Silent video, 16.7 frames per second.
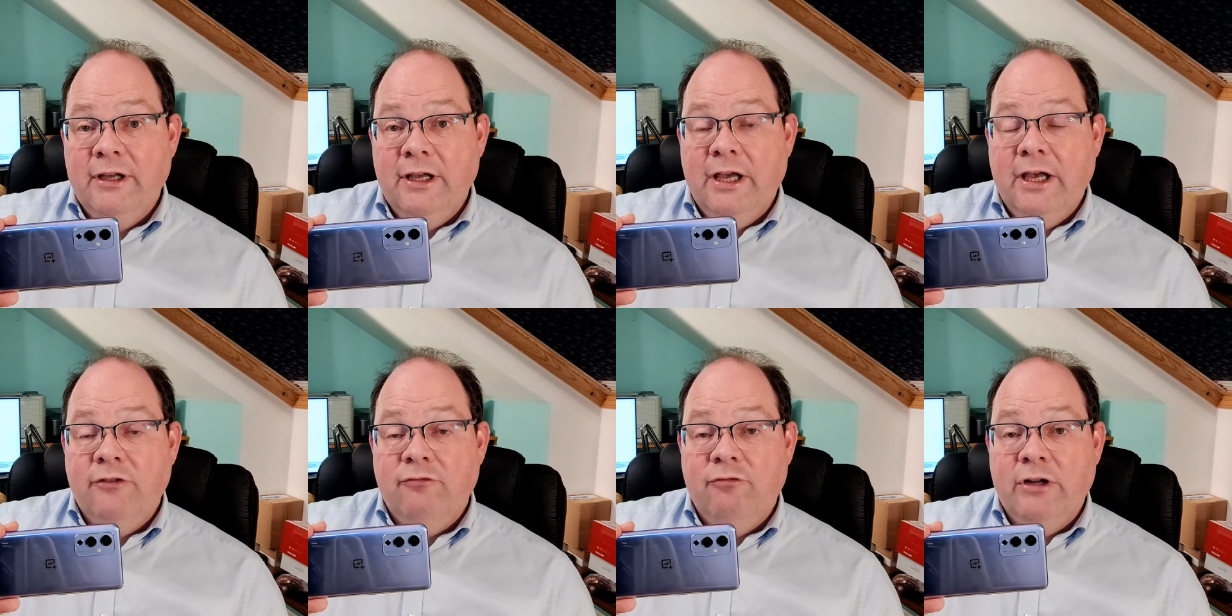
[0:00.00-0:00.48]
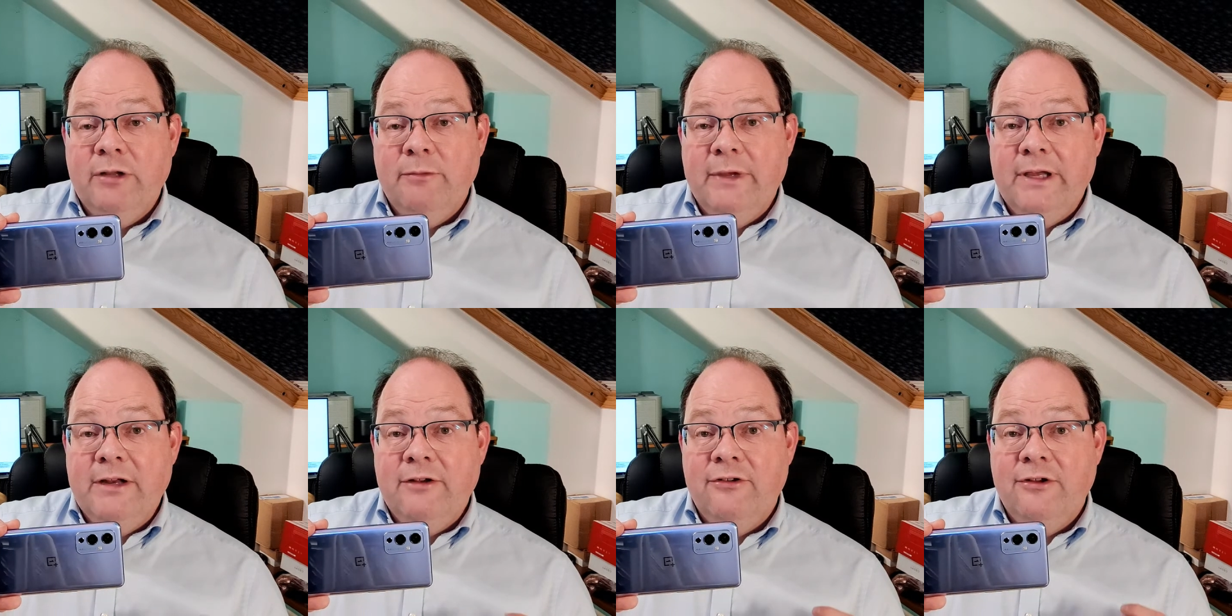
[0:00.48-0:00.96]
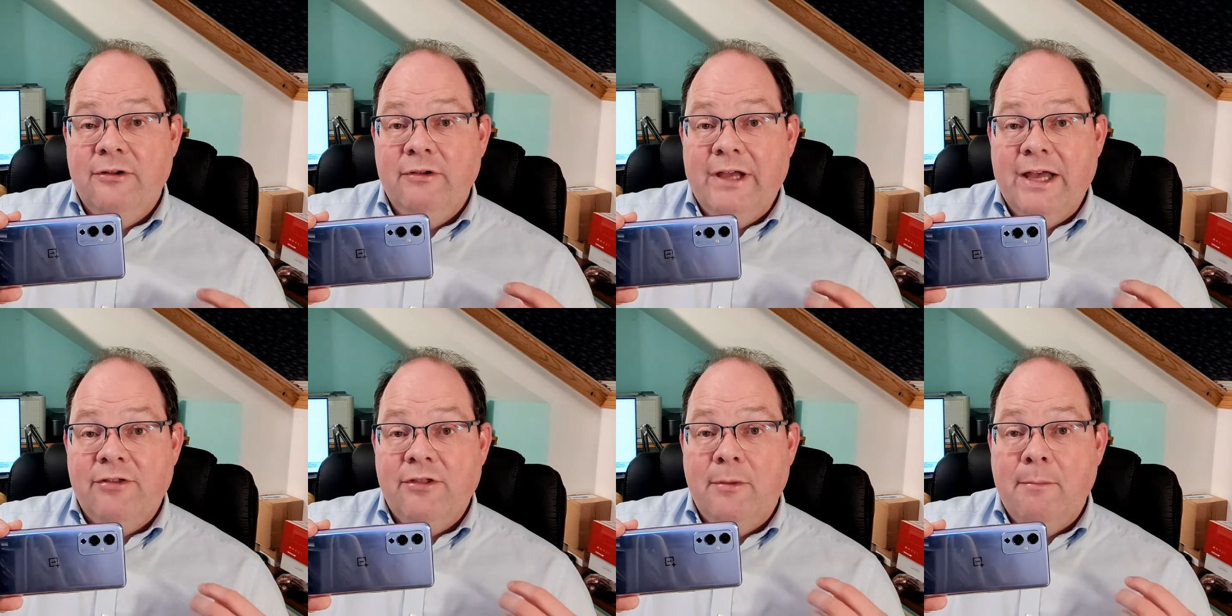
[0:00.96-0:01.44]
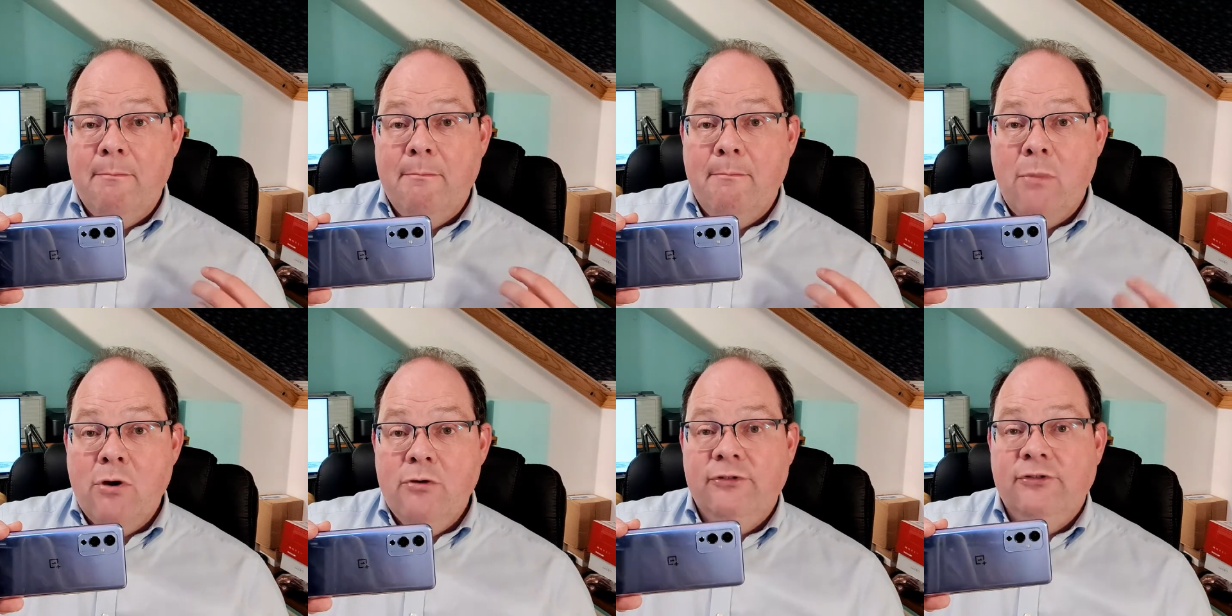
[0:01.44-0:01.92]
has really been to get the
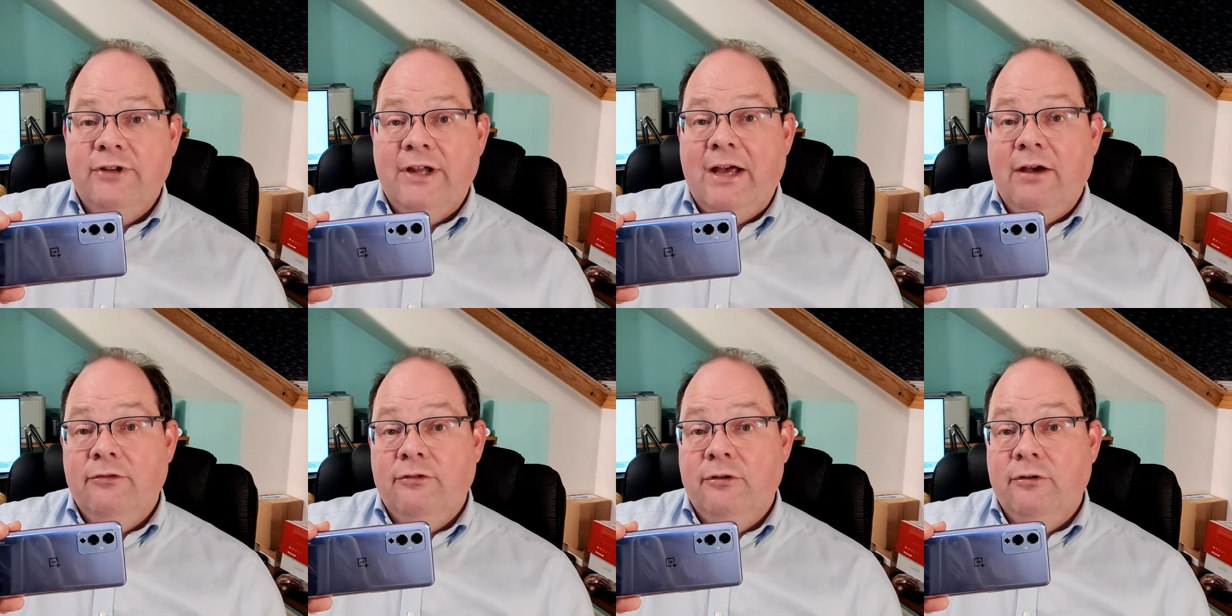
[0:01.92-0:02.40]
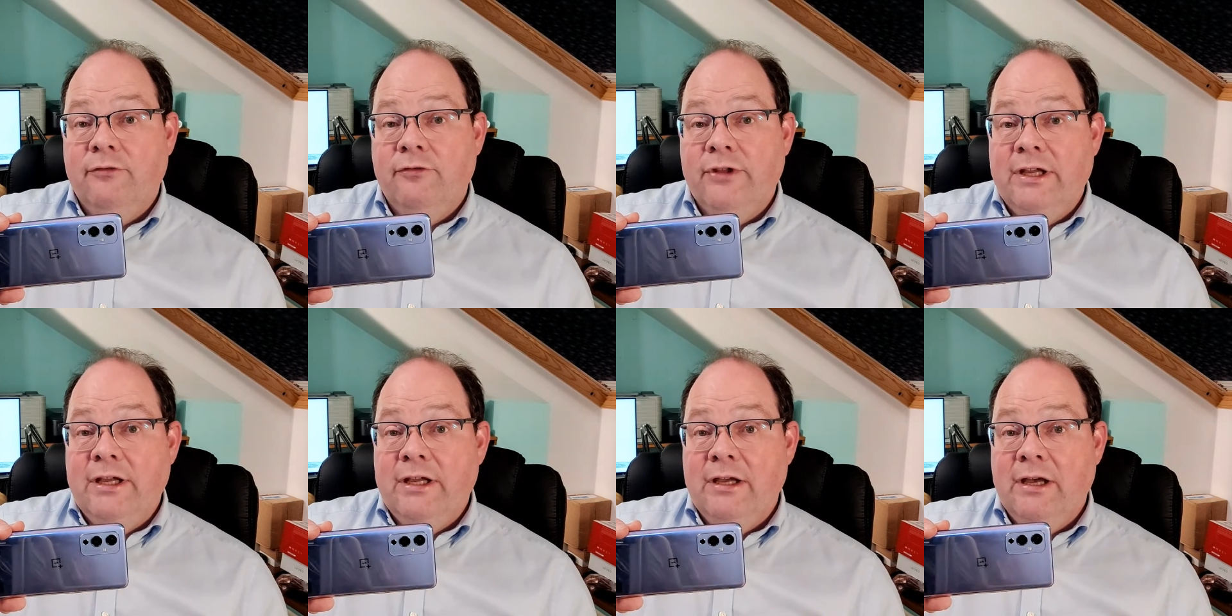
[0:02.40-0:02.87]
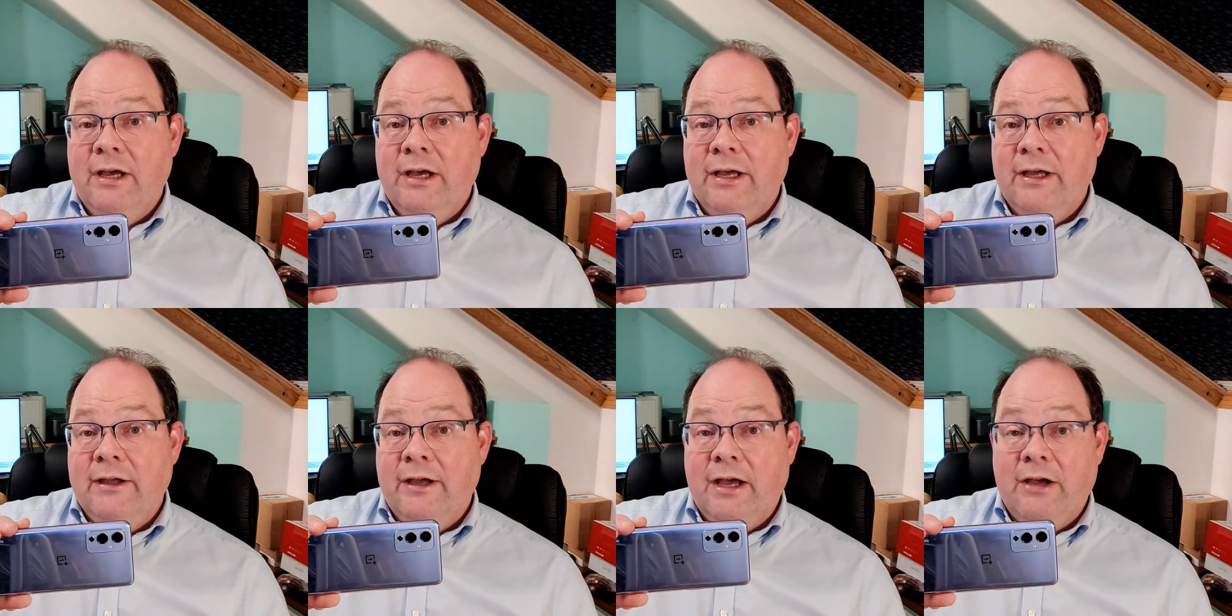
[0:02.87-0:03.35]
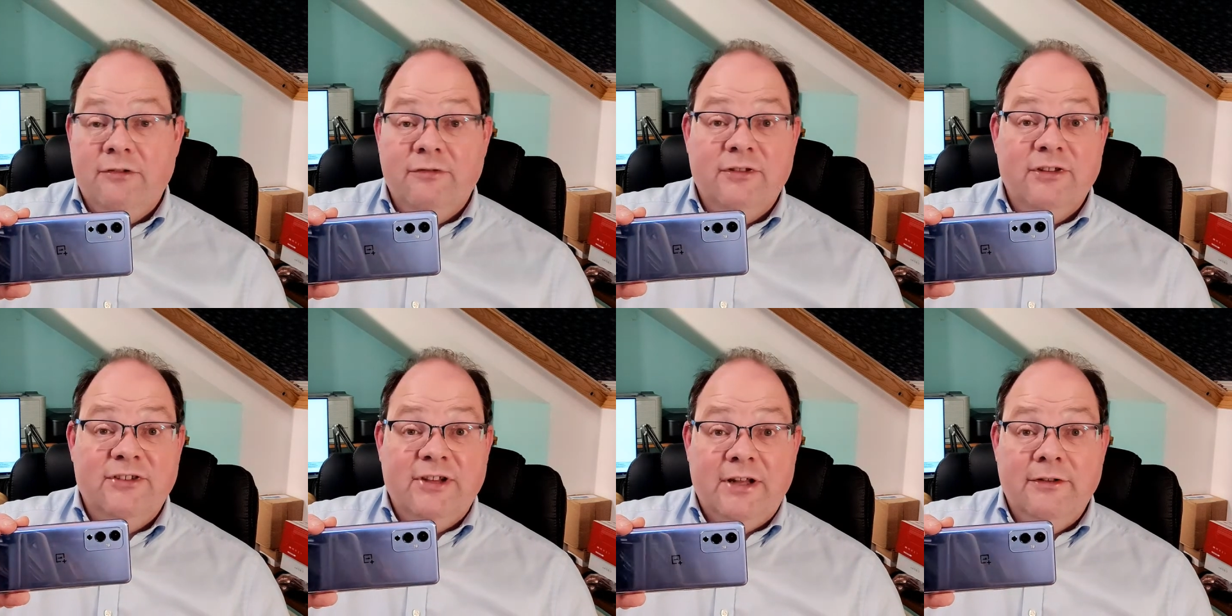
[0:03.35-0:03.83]
most out of the
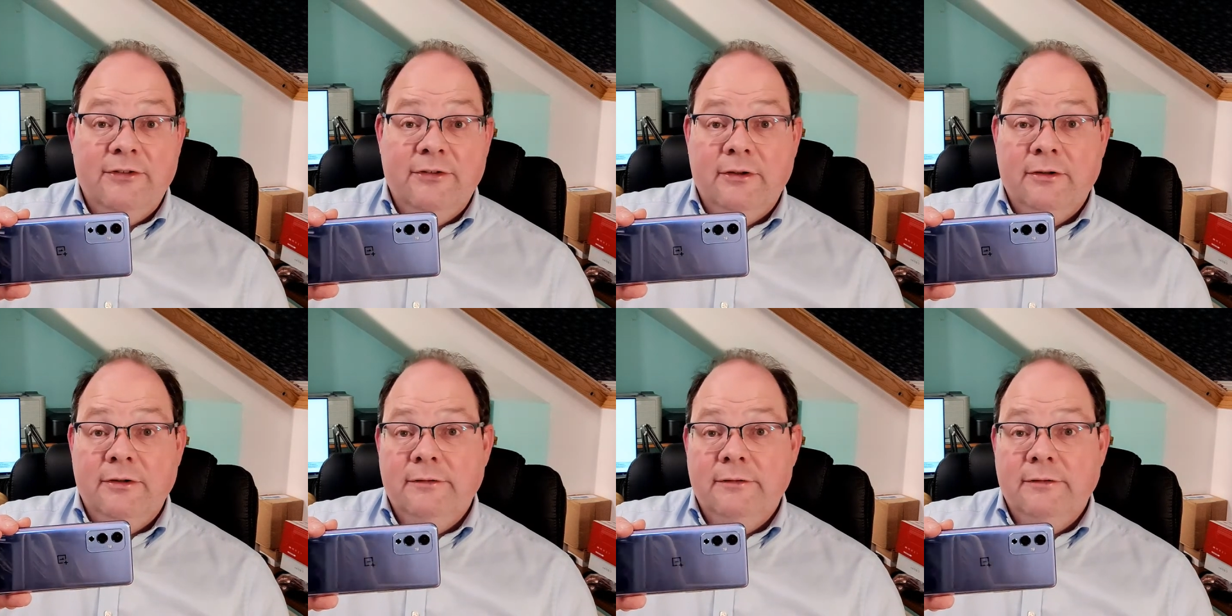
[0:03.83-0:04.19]
sensor.